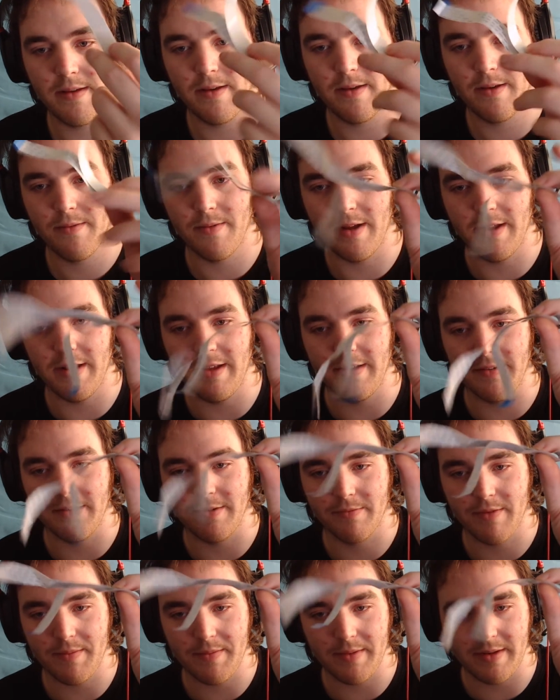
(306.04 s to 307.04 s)
one of these
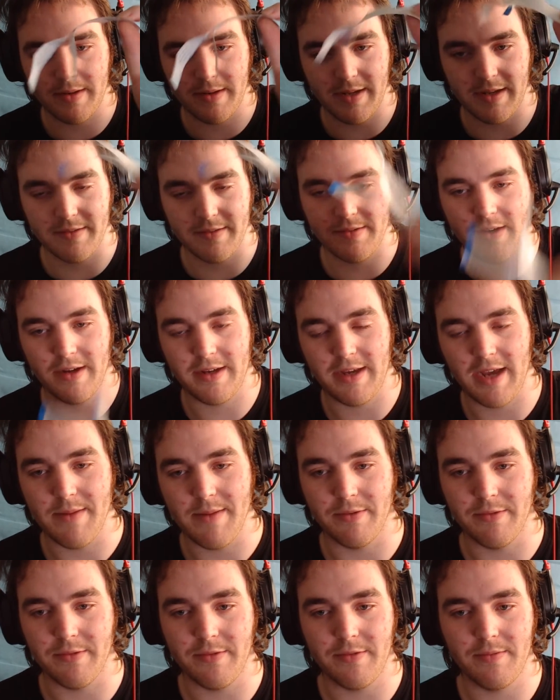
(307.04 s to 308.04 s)
little ribbon DSI
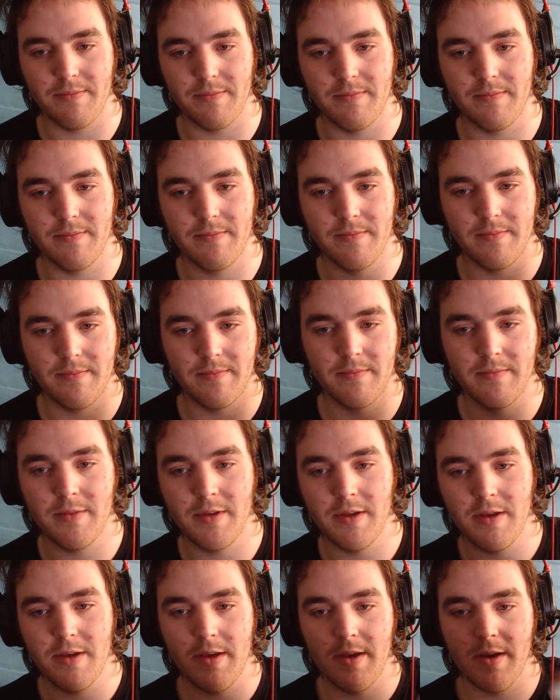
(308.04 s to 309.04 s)
cables,
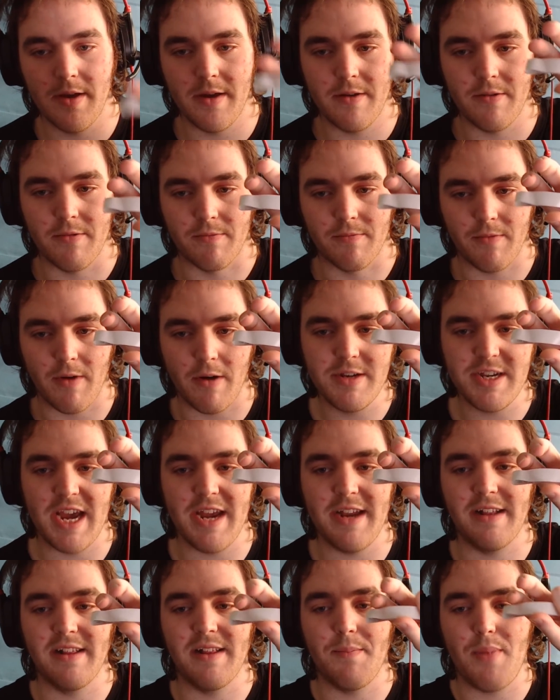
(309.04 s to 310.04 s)

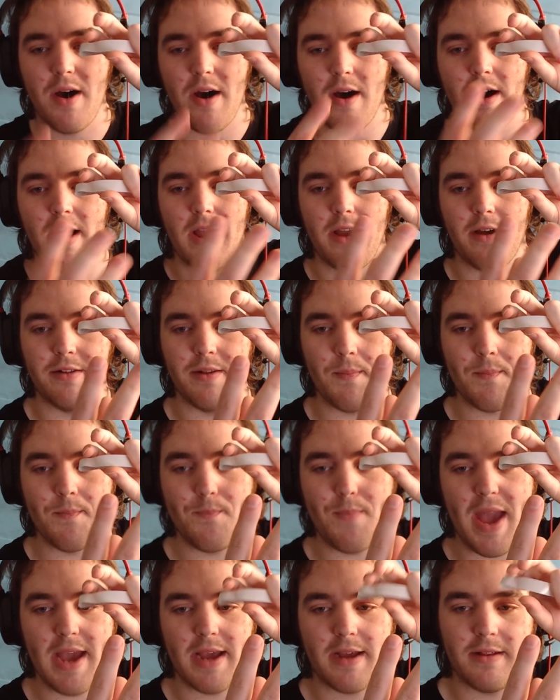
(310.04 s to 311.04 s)
rotating the Pi on the
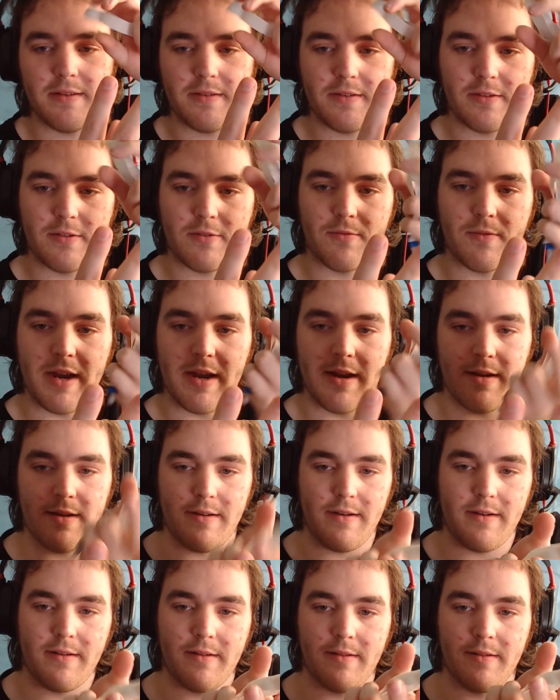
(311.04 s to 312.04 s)
back of the
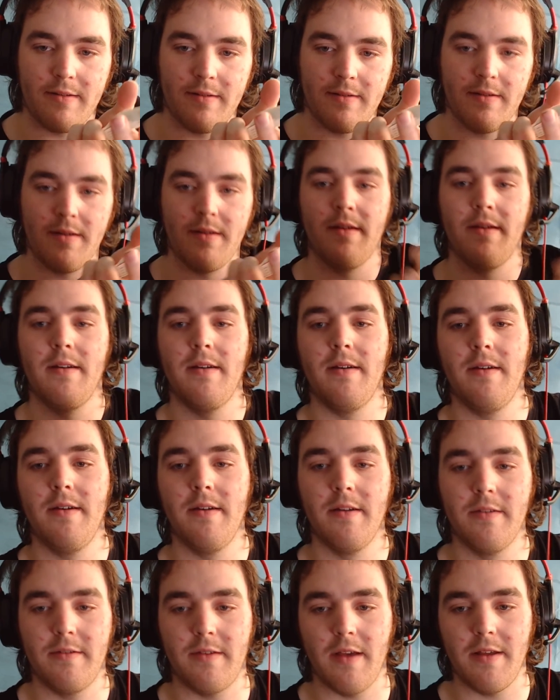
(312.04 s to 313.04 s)
screen
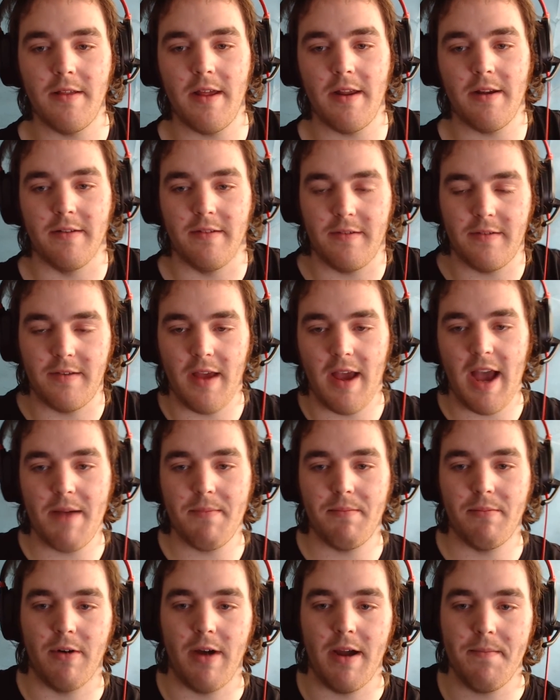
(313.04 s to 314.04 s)
so that it could sit
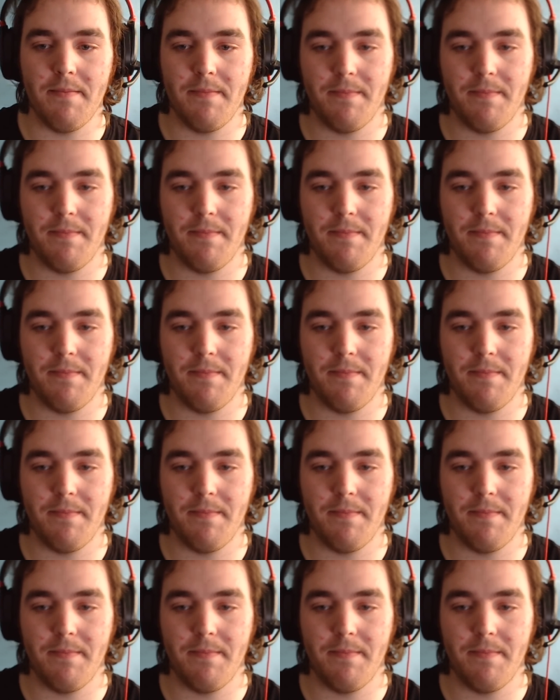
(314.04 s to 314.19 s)
upright.